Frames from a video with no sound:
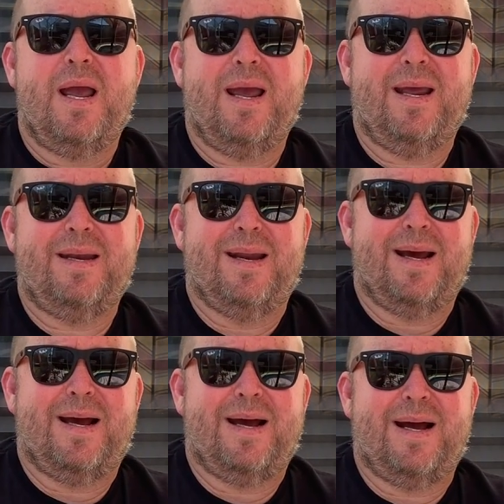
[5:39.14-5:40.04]
And
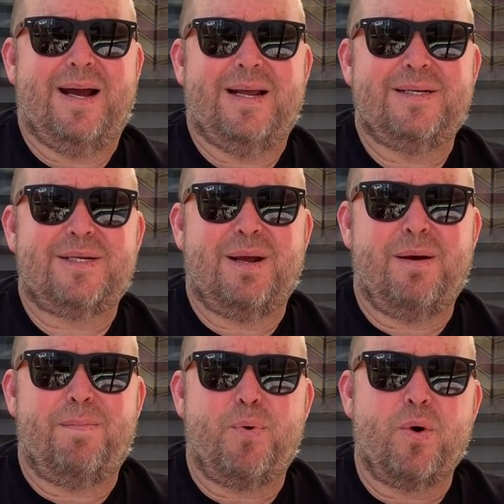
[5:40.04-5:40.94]
uh, as
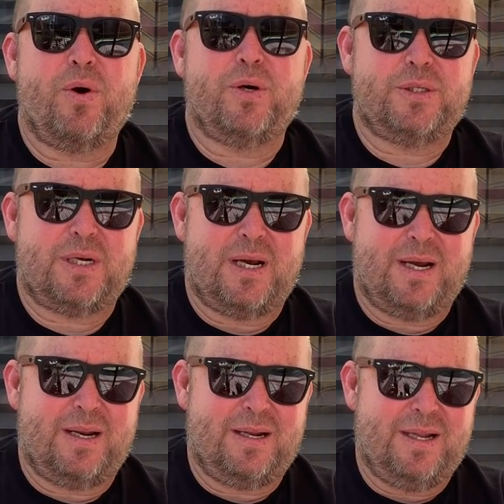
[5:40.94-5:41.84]
uh, porters,
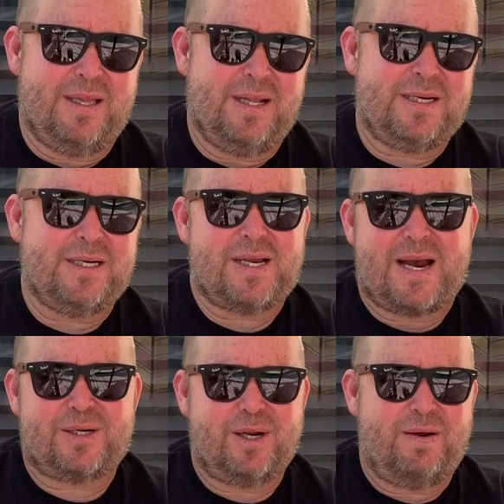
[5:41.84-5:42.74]
uh, this is
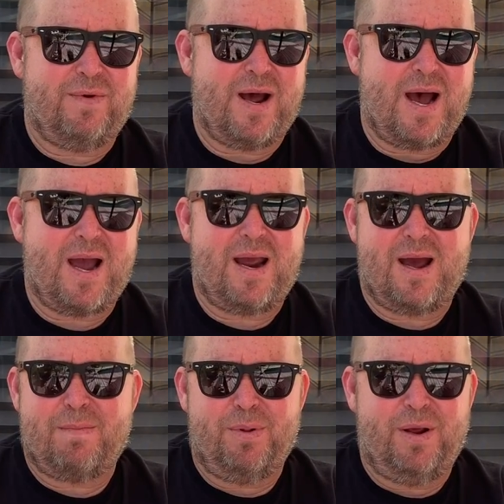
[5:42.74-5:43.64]
actually even
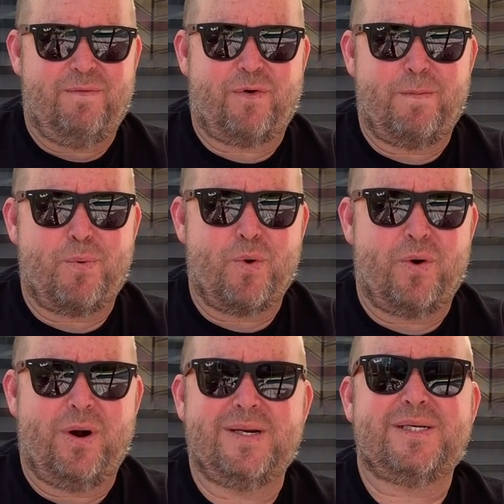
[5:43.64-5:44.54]
high, I believe, for a
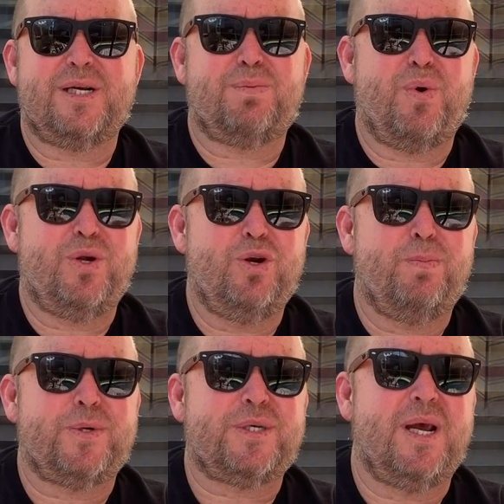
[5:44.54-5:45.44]
porter at 6.2
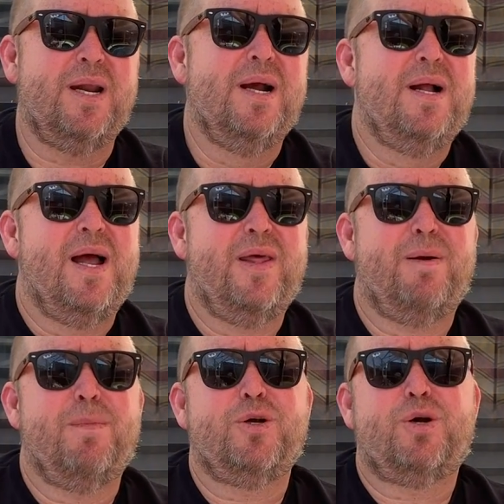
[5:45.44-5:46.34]
percent. I
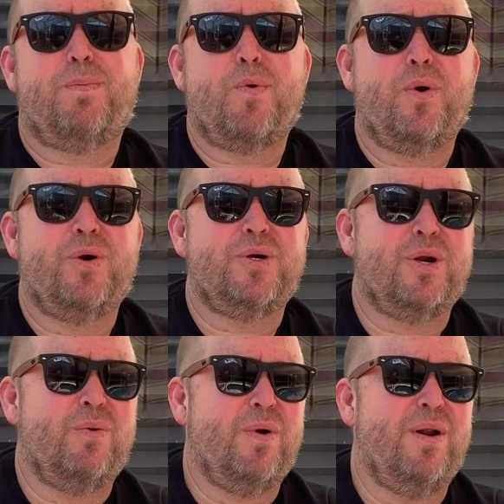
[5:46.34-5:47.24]
think most of your porters are
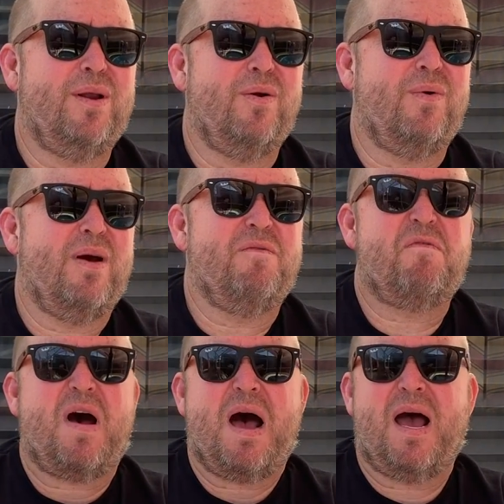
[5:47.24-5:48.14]
going to run you know around
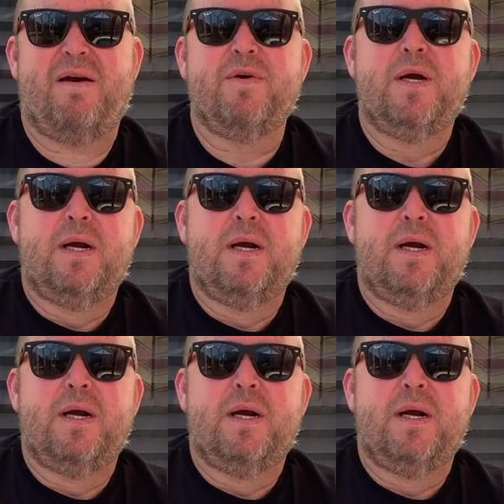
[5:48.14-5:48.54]
five.